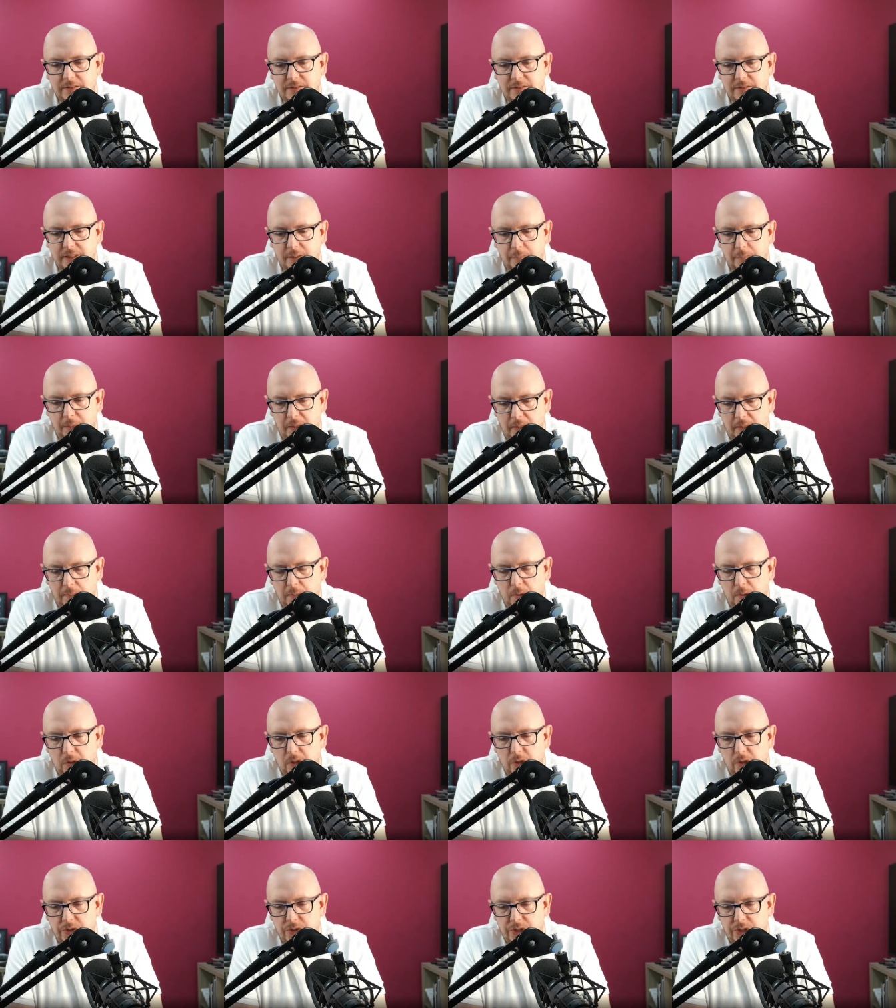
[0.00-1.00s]
The people
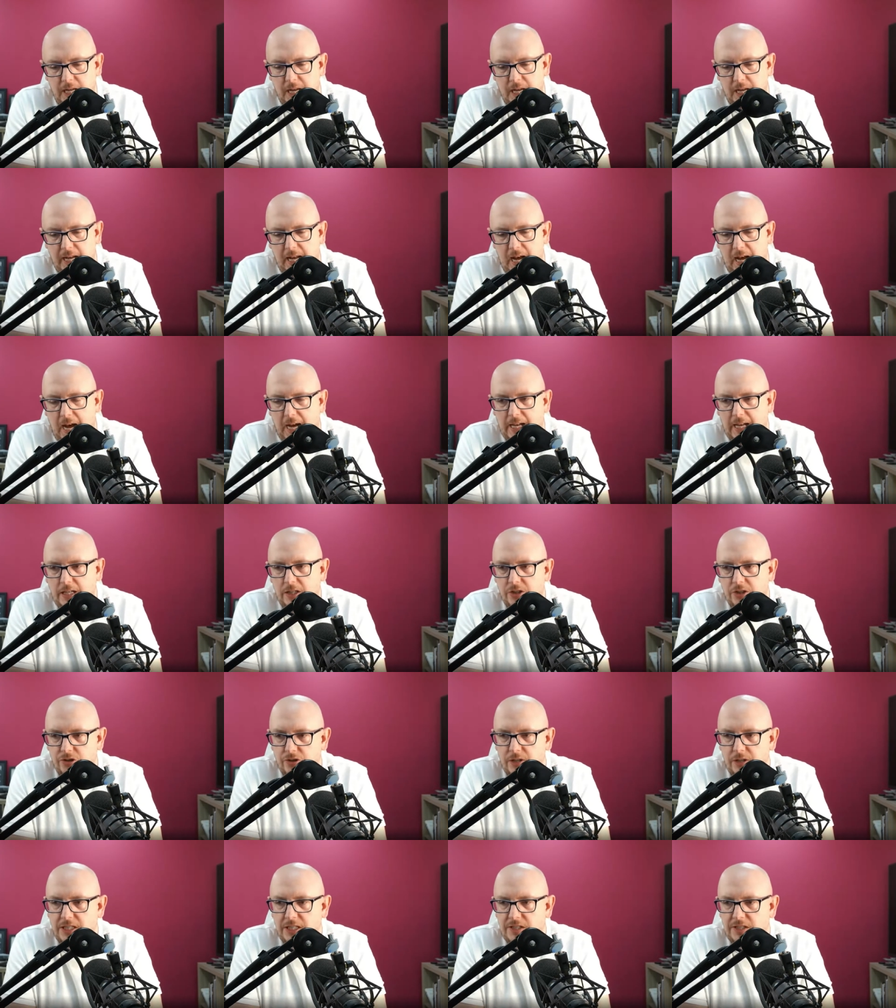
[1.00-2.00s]
who say I can
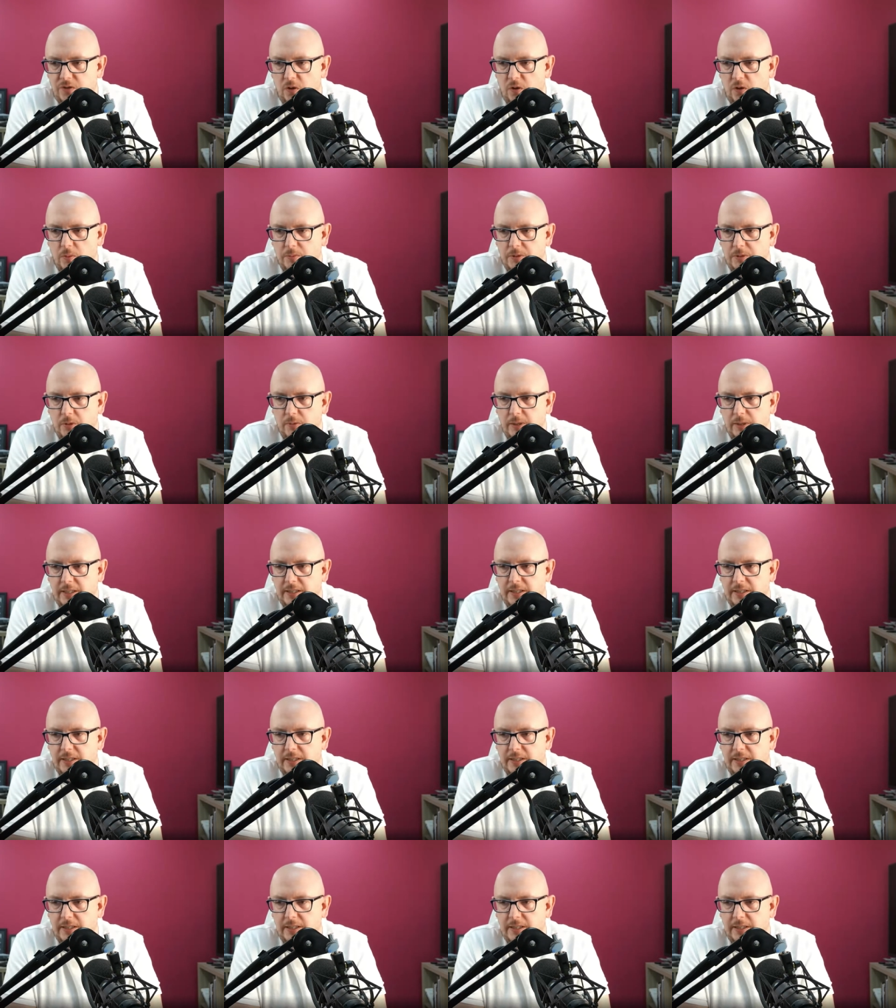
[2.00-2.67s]
transform you in